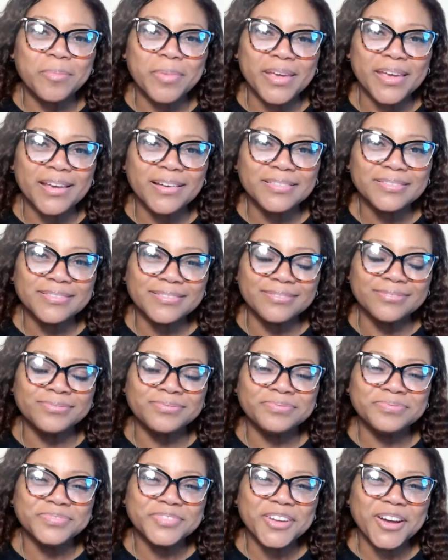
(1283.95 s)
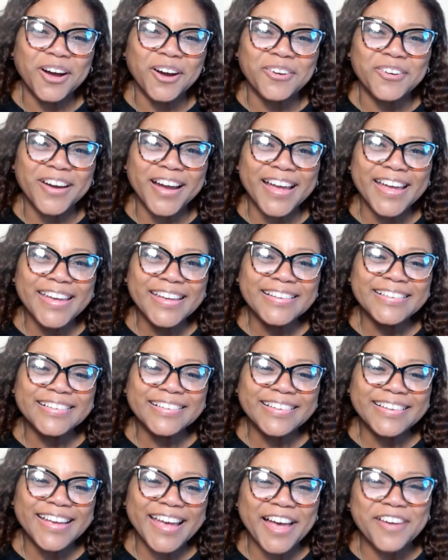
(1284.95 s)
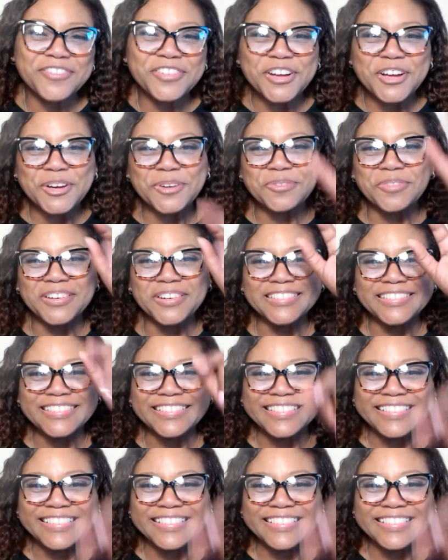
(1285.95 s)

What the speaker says: be. All right? Have a good one.